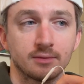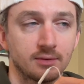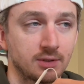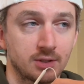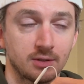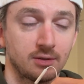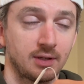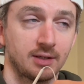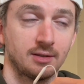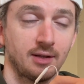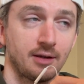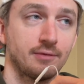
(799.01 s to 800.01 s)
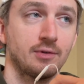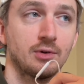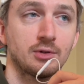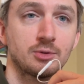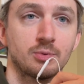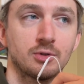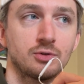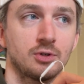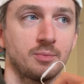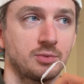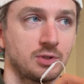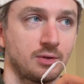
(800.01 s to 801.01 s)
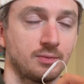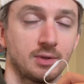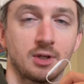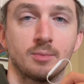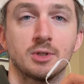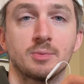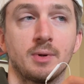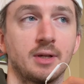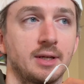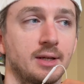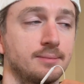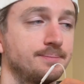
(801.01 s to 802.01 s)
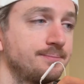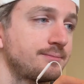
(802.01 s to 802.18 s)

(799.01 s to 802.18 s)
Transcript: There's still like a lot of photos per trip, so it could be spun again.